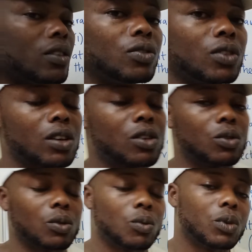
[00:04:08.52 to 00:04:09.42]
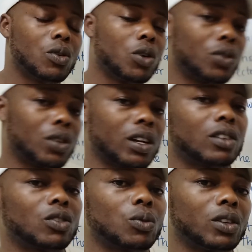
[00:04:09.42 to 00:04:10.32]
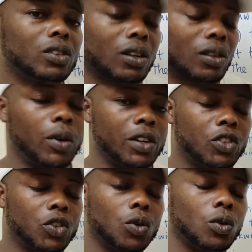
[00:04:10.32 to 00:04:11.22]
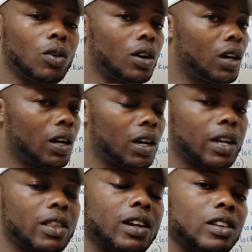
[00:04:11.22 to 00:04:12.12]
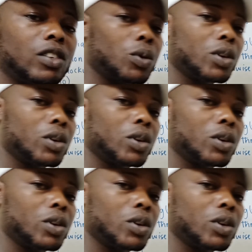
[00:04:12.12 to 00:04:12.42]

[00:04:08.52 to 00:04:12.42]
thank you. We go to the next question. All right, so the next